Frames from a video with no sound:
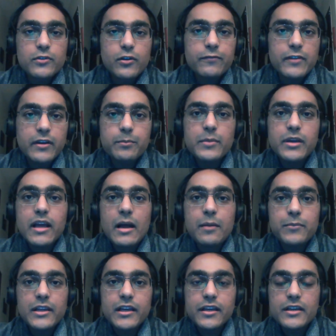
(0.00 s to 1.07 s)
of MBA
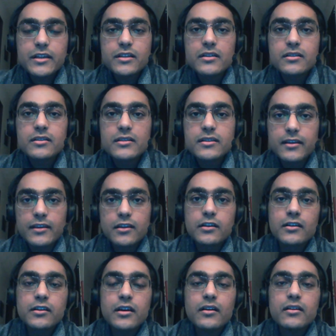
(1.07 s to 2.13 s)
applications in
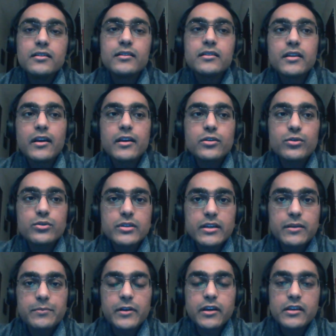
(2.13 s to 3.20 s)
India, they are
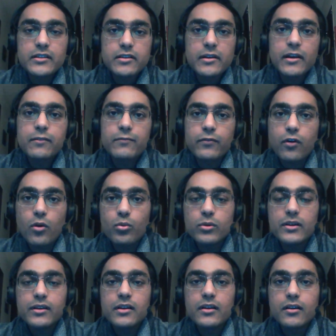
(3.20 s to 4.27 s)
usually pretty
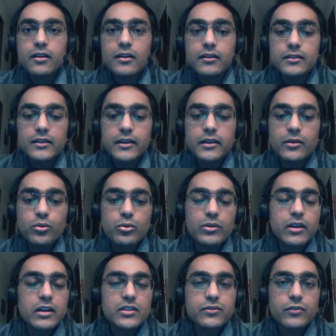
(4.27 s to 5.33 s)
straightforward. They don't
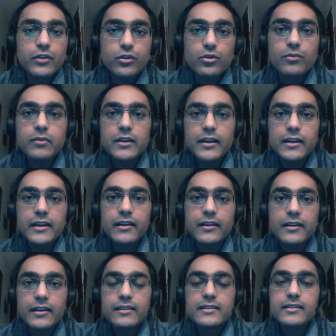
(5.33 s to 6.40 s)
ask for too many
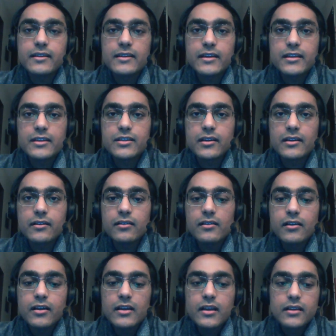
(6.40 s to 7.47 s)
details in general.
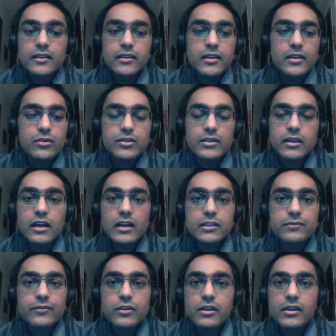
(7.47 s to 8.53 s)
They usually
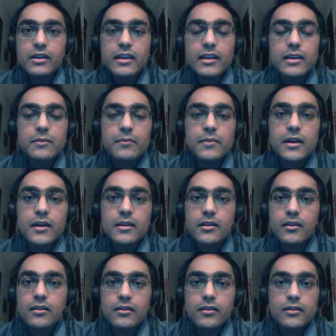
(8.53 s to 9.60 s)
ask for your name
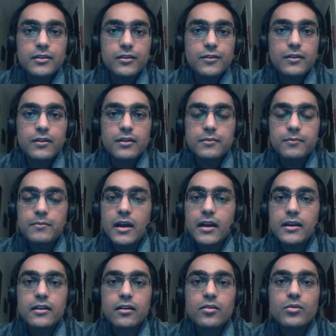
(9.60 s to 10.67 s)
and your
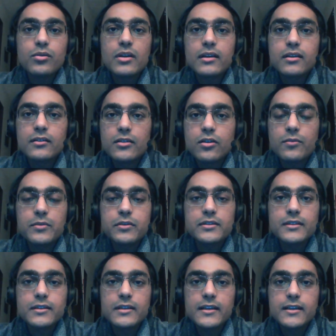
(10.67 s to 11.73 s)
background and your
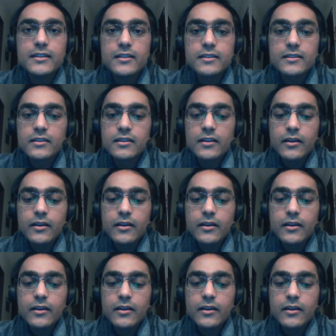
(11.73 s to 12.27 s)
percentages.